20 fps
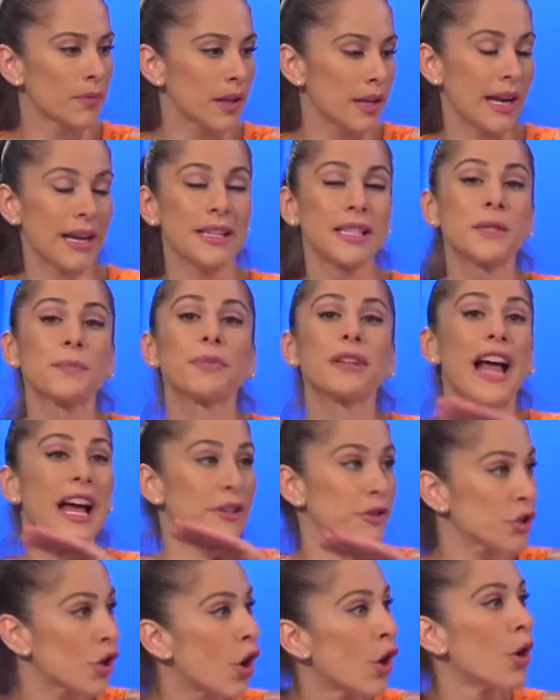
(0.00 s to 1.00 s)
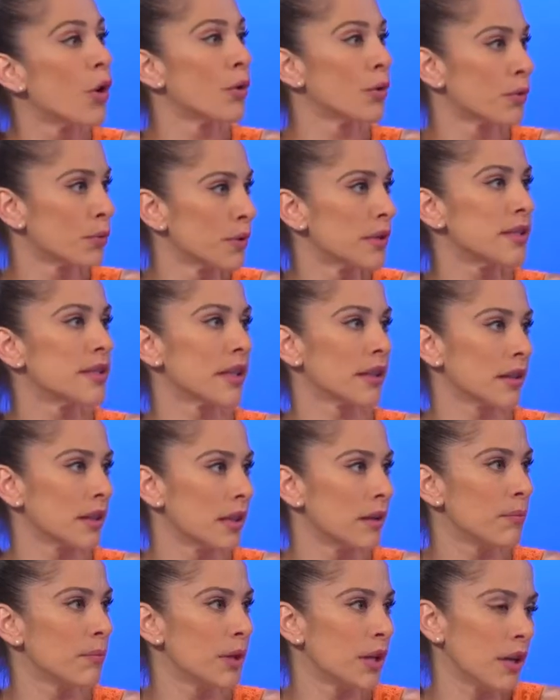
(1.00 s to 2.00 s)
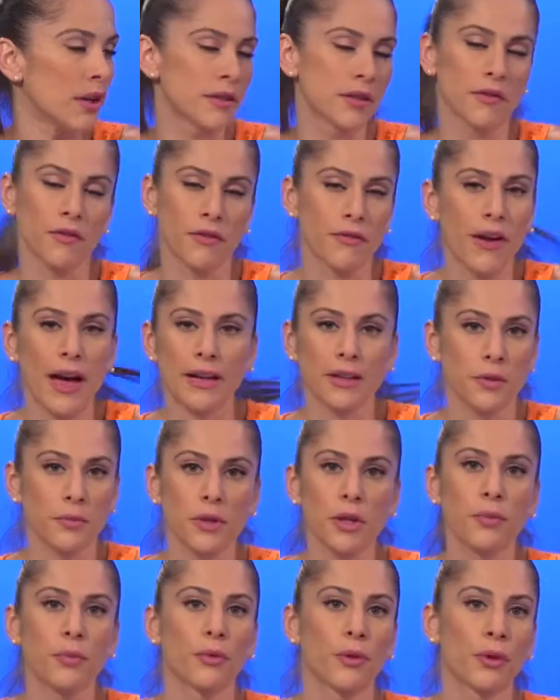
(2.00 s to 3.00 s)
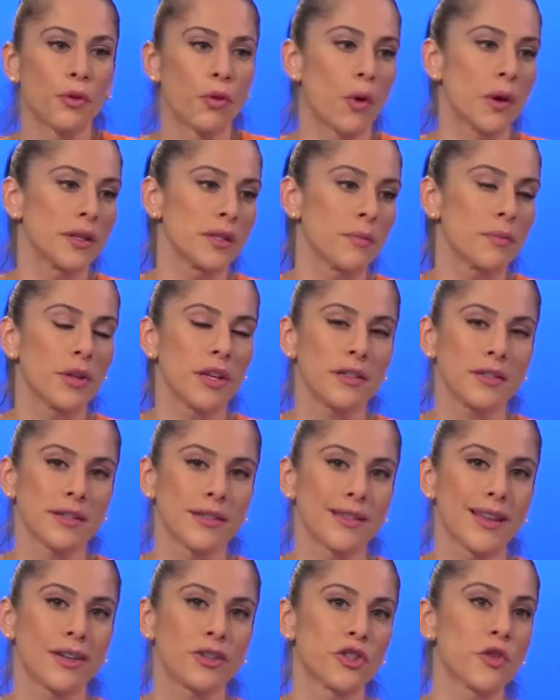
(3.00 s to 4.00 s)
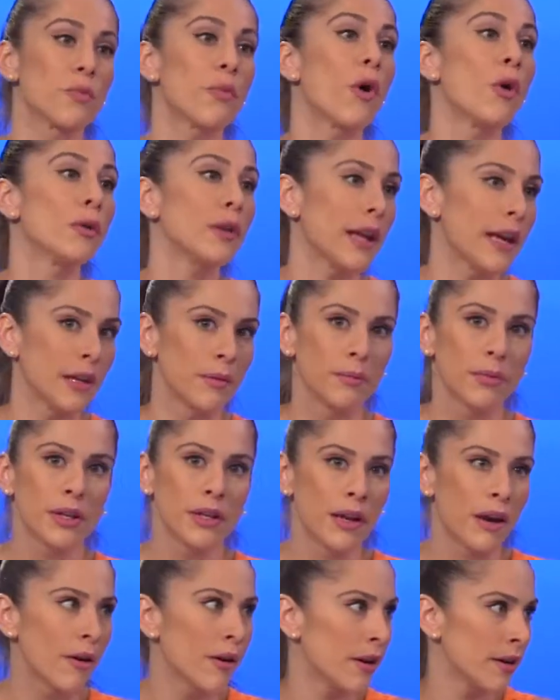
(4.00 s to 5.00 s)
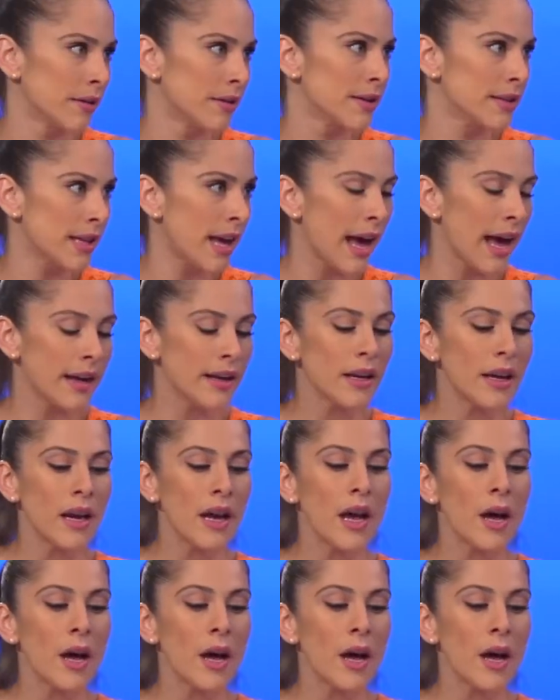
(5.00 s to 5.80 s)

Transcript: it's plateaued recently because of the fact that people are going to places like Chipotle and Panera instead.